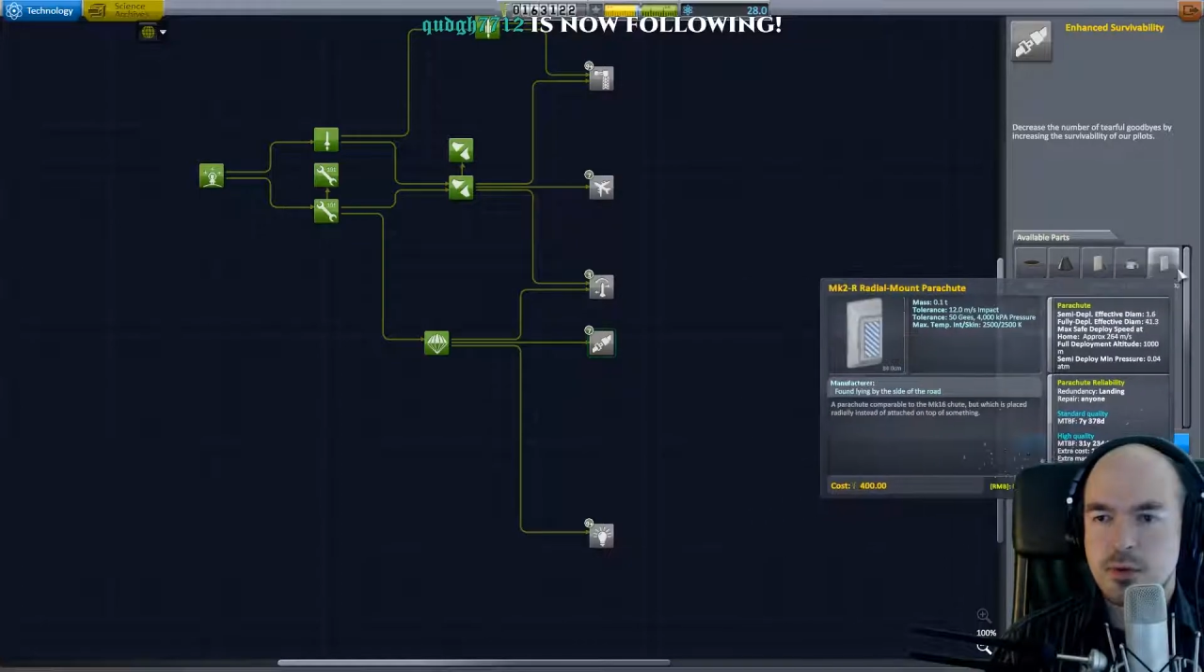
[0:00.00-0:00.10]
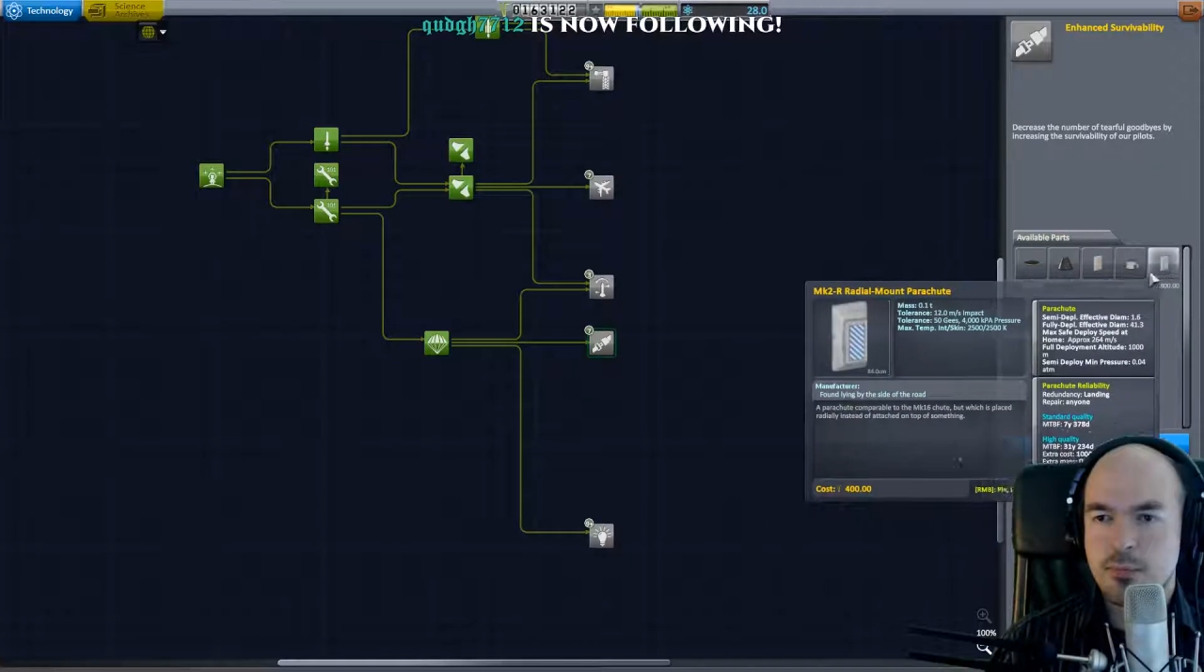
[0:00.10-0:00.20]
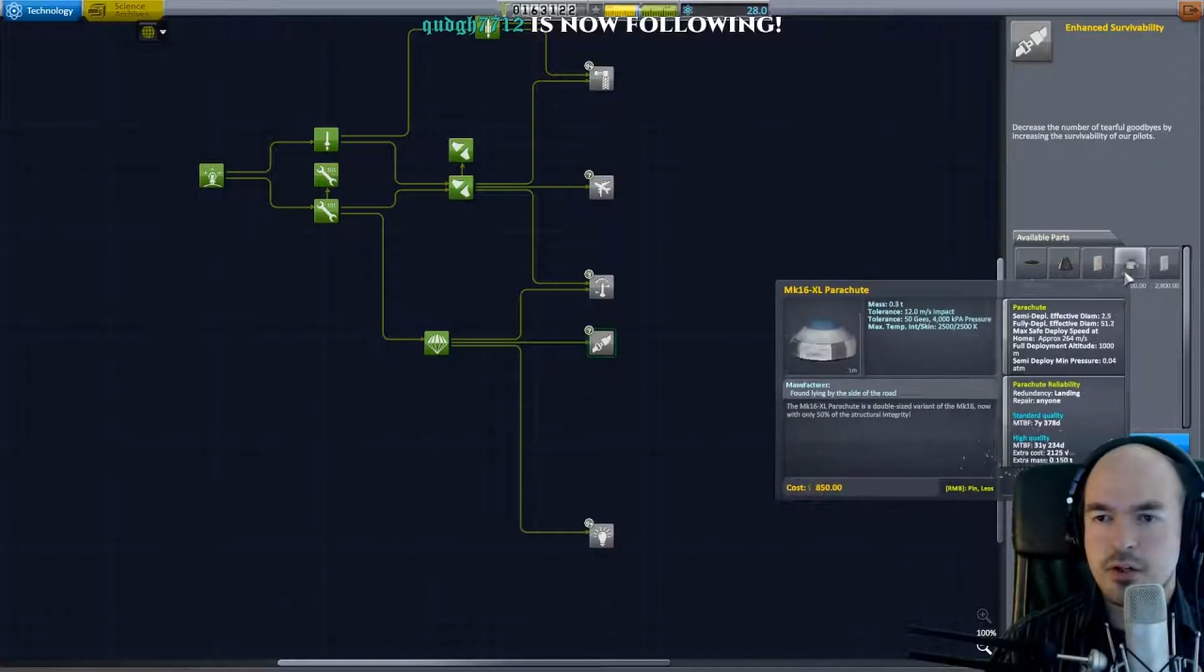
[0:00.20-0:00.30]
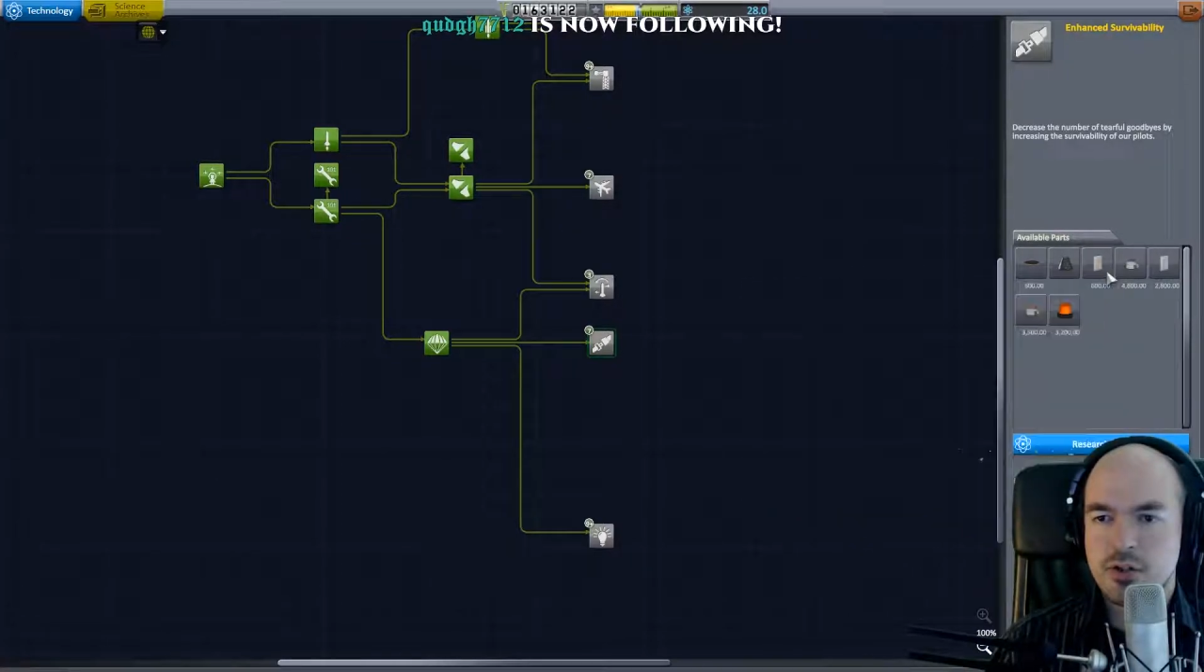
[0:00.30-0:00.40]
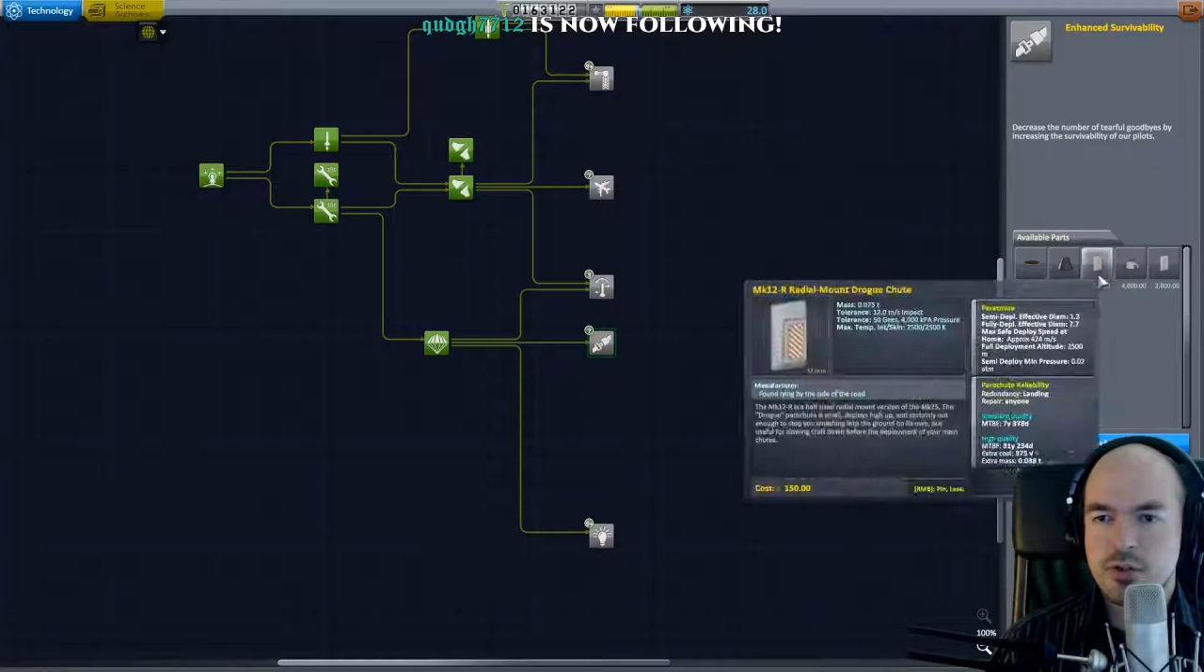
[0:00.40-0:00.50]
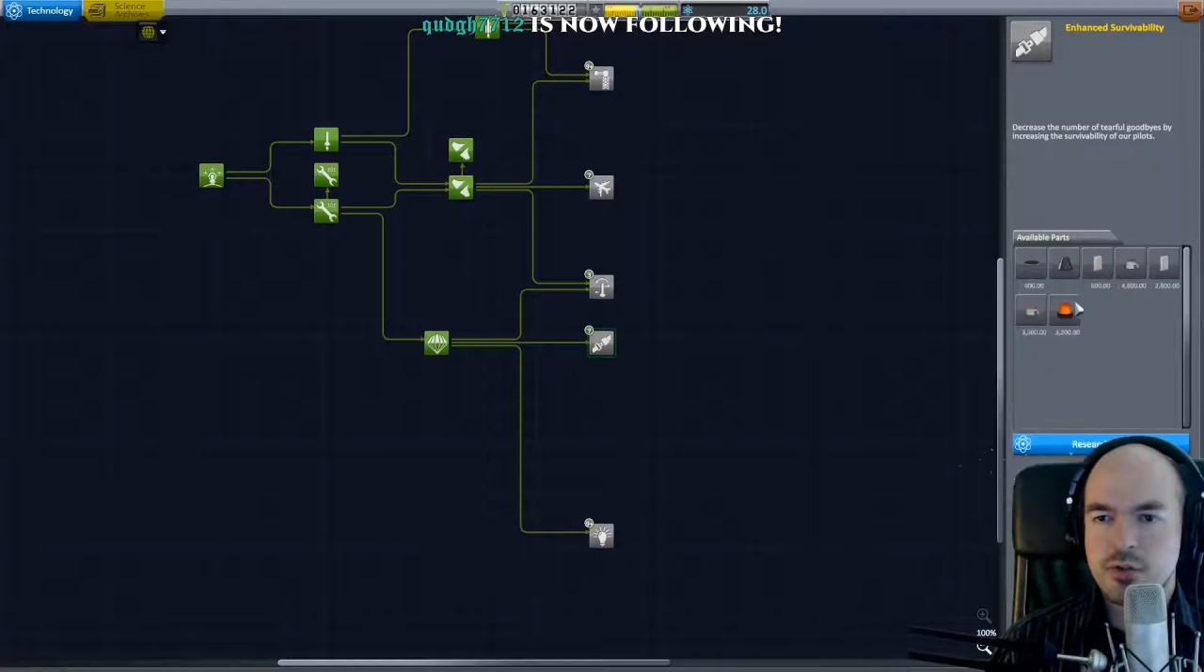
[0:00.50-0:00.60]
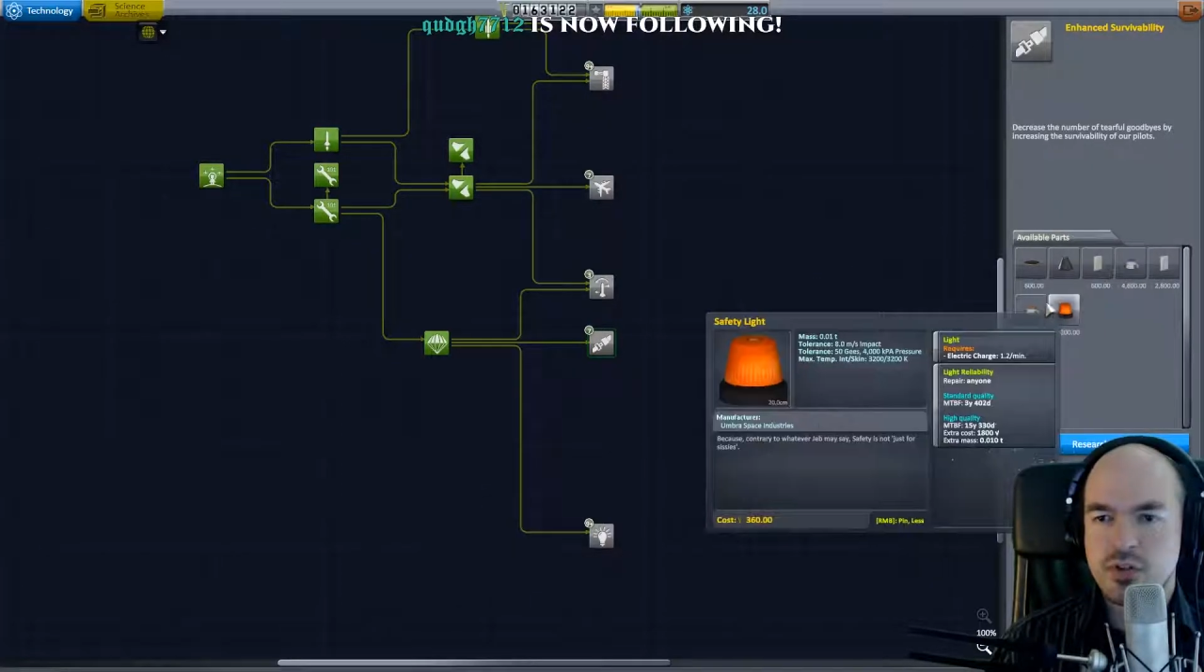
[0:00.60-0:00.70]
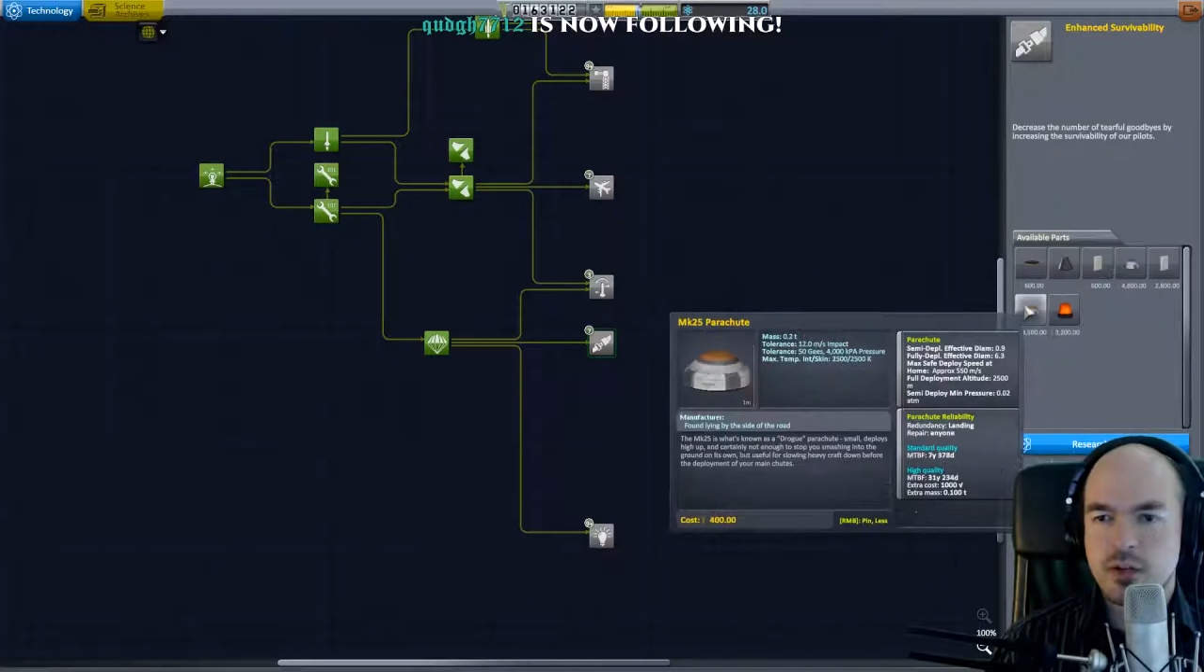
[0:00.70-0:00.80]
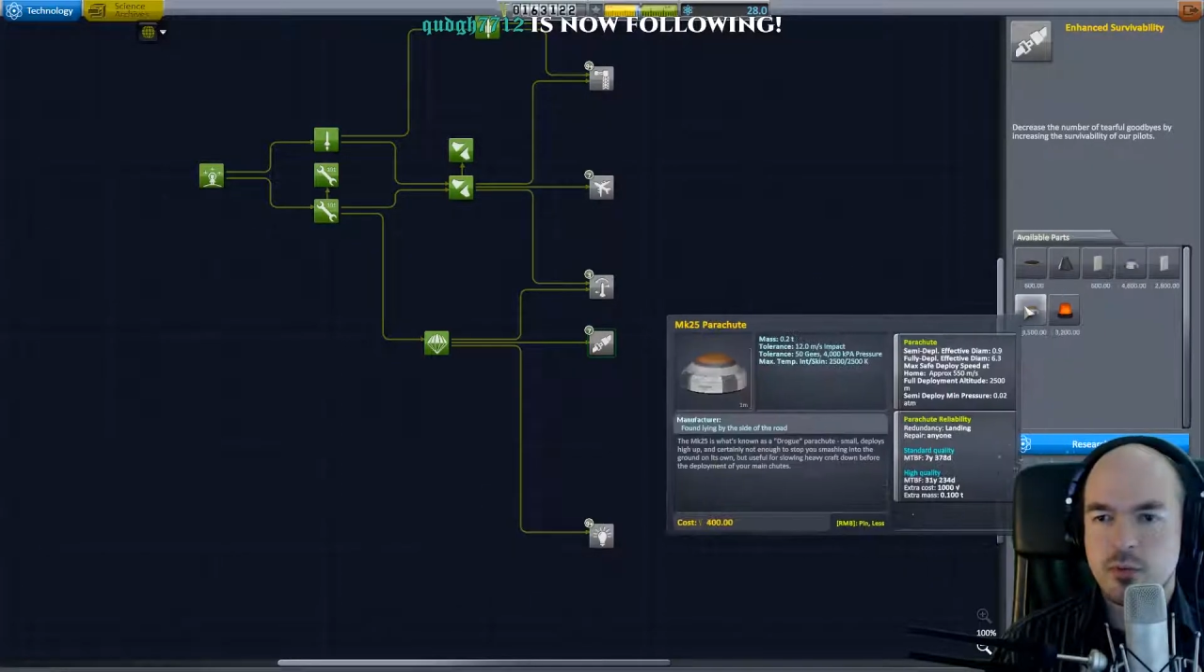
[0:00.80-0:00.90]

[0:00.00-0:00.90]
parachutes that